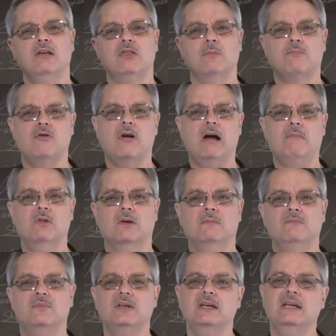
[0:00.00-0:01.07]
The
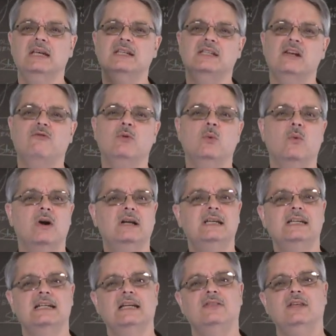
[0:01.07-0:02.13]
problem is that if we want to
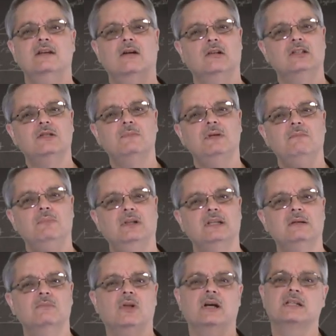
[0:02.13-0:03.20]
get at the ultimate
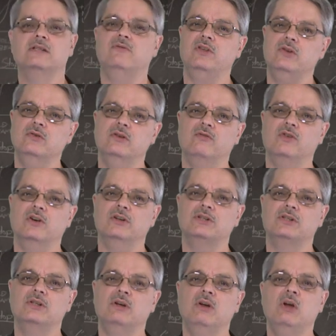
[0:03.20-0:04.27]
building blocks of the
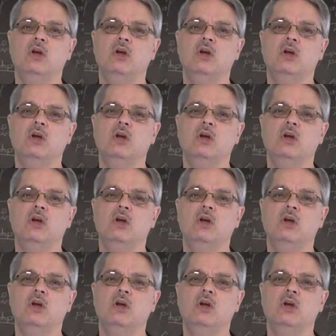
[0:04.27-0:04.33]
universe,